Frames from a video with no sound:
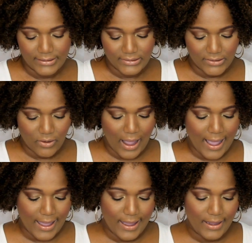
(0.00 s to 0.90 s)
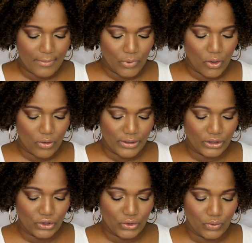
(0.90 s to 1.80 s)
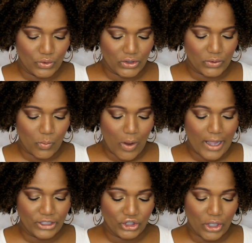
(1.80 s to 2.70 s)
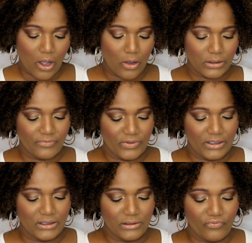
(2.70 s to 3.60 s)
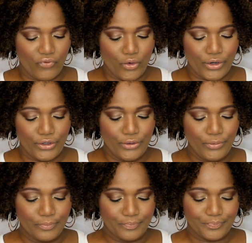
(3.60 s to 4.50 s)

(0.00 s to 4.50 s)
And so I am going to swatch all of these for you.